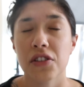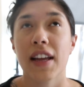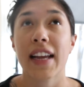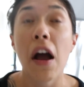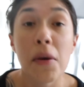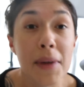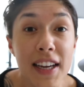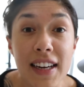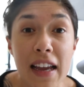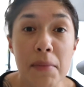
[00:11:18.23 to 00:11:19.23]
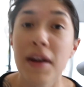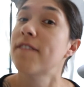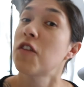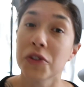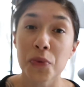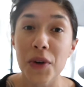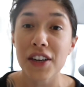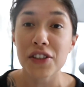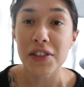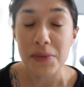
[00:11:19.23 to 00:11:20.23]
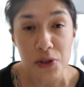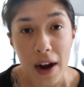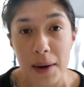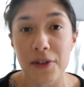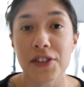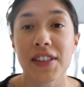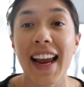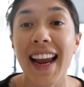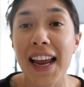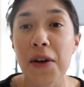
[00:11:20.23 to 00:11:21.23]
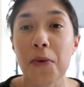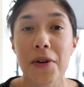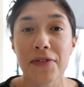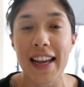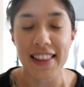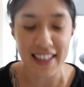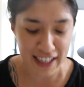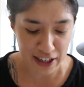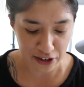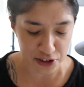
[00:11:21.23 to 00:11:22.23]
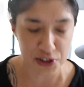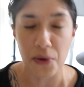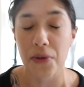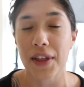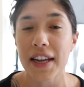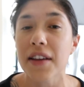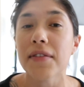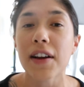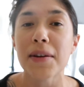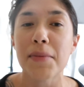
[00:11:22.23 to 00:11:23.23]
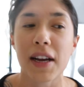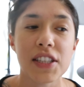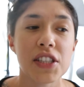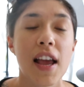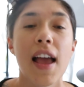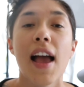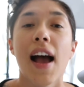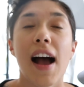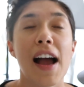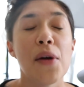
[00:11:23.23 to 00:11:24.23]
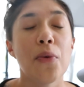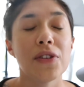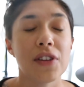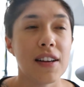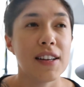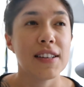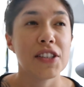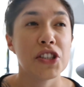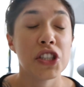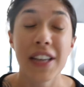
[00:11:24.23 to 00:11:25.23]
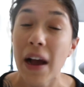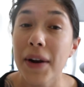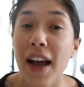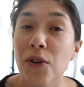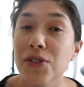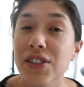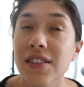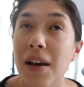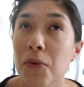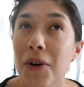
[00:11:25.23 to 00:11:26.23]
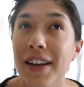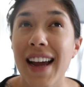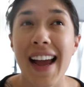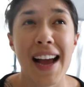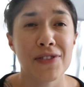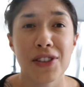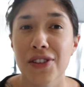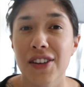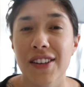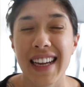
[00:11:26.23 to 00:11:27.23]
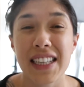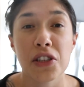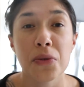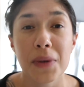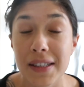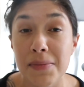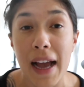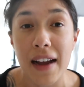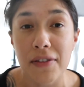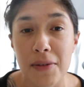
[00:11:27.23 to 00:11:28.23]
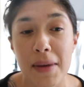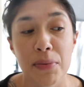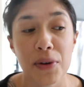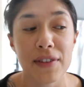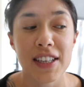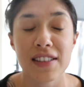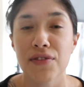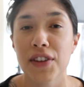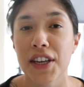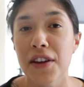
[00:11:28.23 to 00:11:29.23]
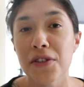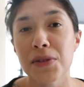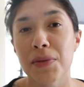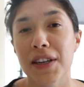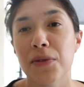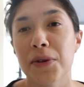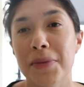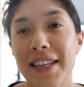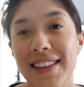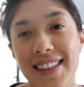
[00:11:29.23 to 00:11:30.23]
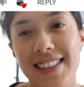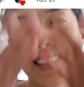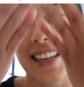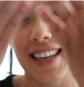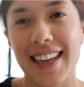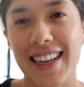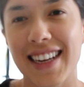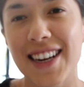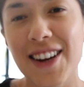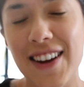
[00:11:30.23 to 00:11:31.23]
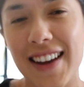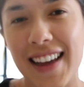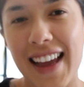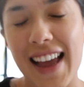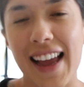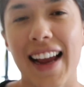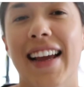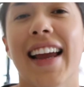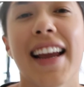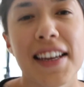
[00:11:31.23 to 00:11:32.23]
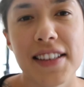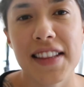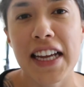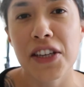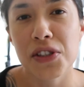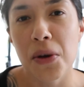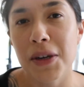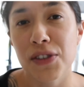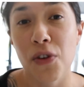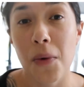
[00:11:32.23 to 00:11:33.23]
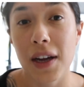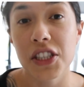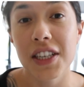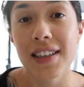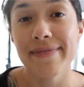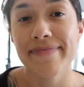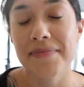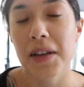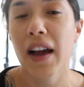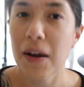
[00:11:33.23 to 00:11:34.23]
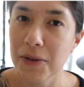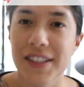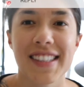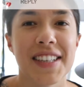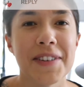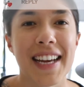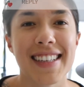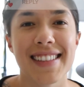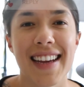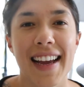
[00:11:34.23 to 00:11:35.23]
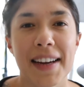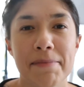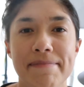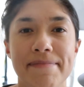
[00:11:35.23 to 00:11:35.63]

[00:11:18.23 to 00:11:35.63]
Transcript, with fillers: You're like, how am I gonna get my first one hundred subscribers? And we're finally here, so thank you very much. I will shout out someone. I have to look like two weeks back for my previous videos, but it will be listed here. And thank you so much for watching. I will see you next time.